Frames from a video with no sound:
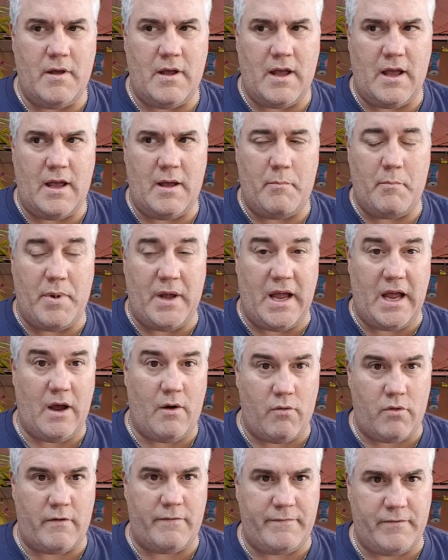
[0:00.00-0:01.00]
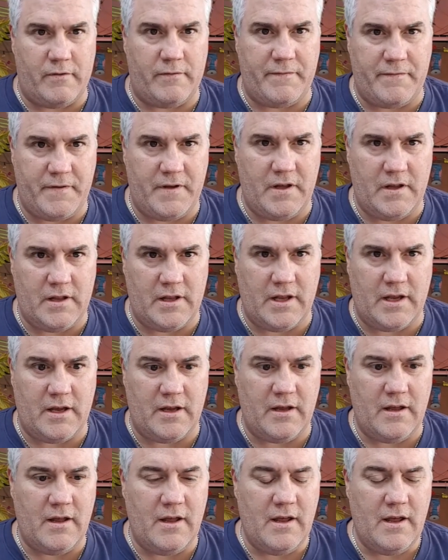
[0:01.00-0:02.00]
uh, powerful
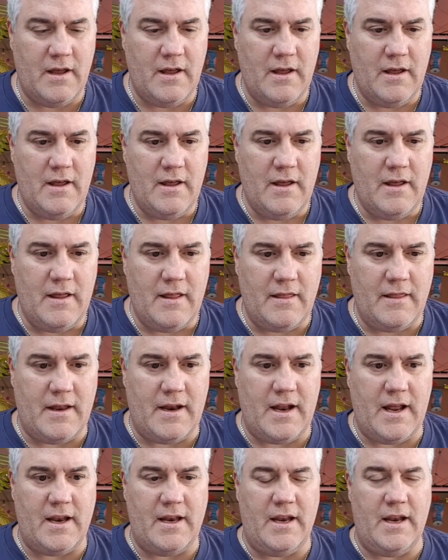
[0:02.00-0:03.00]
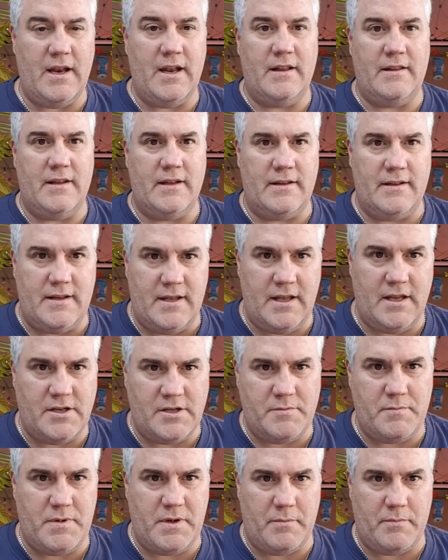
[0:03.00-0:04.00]
feeling that I needed to
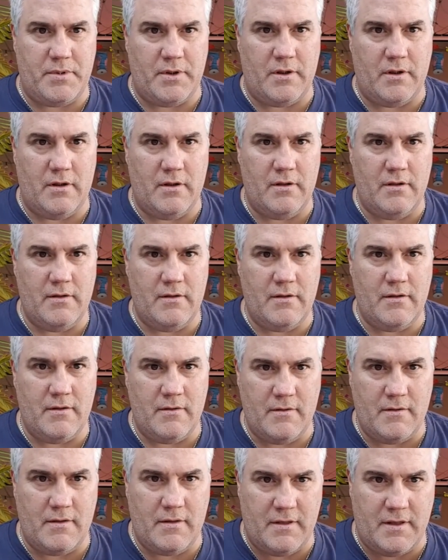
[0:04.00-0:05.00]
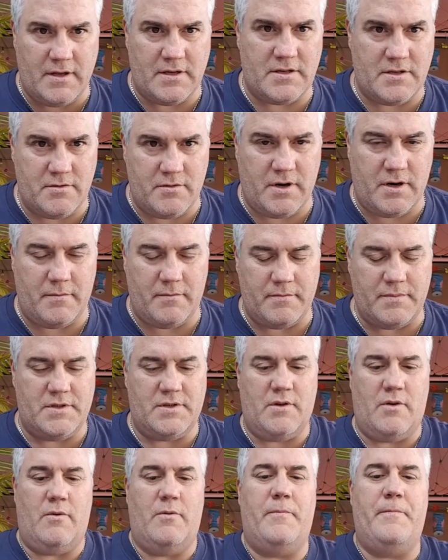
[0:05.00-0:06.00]
teach people this dream.
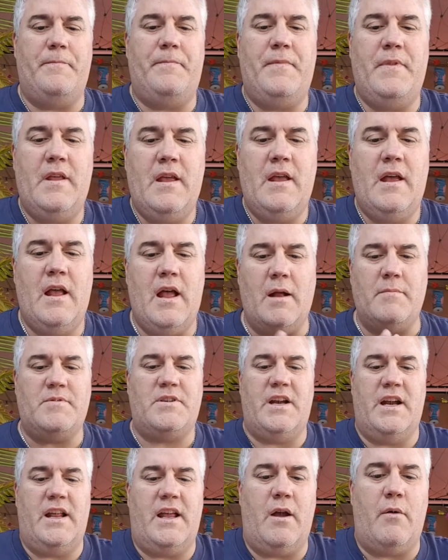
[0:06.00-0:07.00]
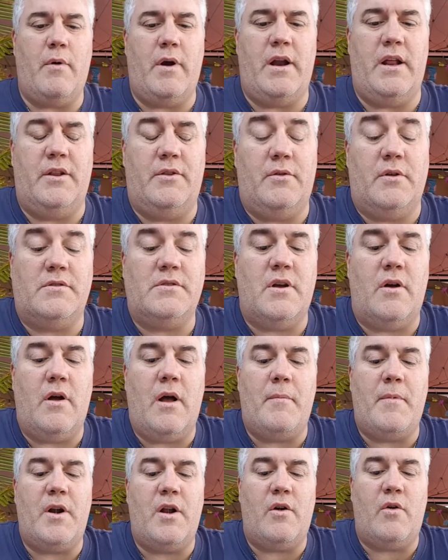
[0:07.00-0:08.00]
So I'm just going to get right into it. So
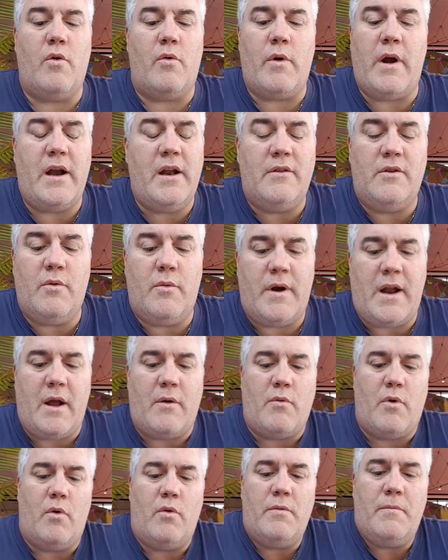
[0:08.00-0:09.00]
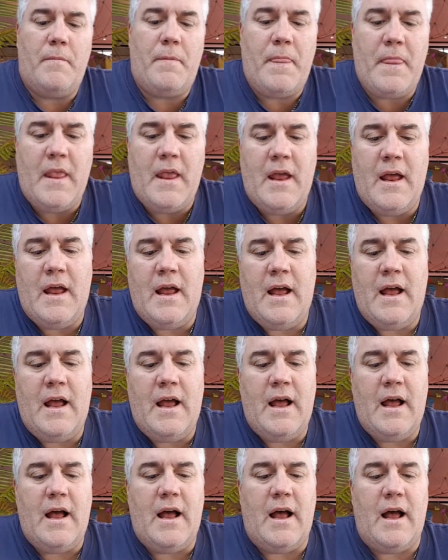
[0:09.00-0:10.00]
I'm going to go right into what I wrote.
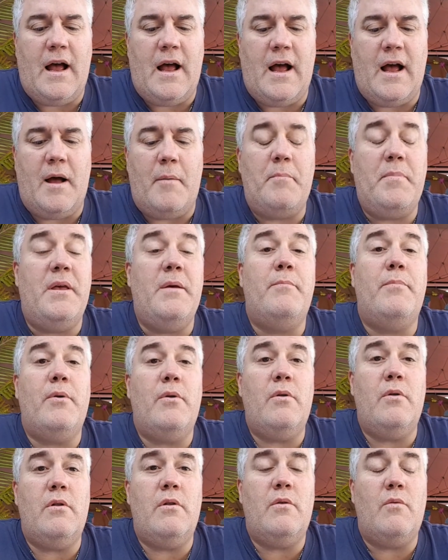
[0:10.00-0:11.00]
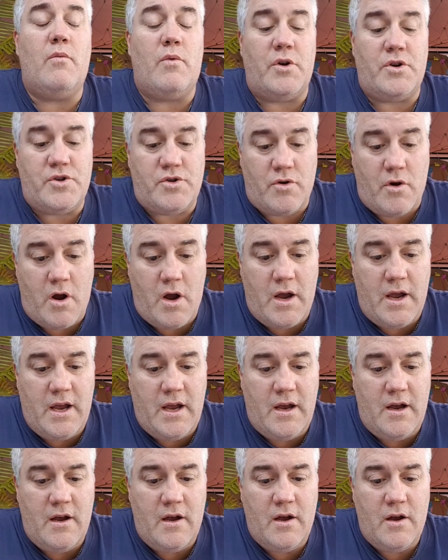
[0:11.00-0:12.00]
Uh, people were
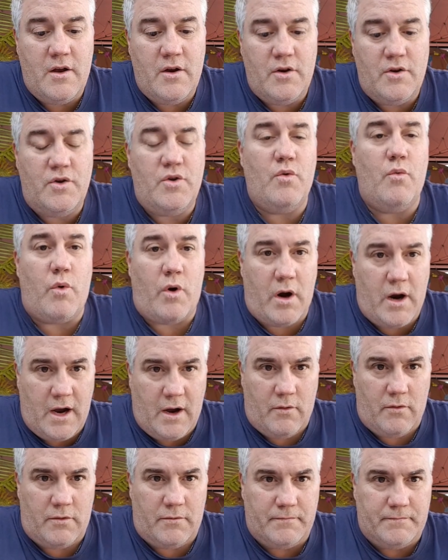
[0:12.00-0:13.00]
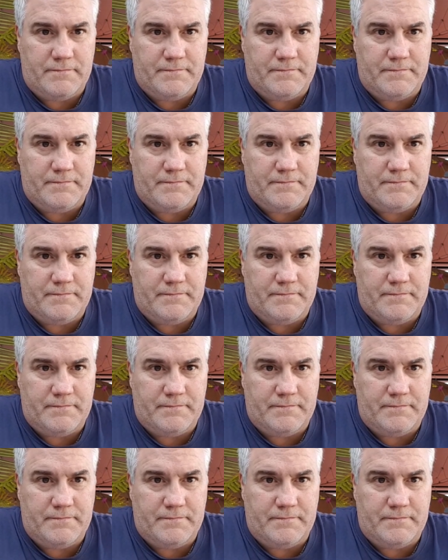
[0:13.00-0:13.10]
trying to work out.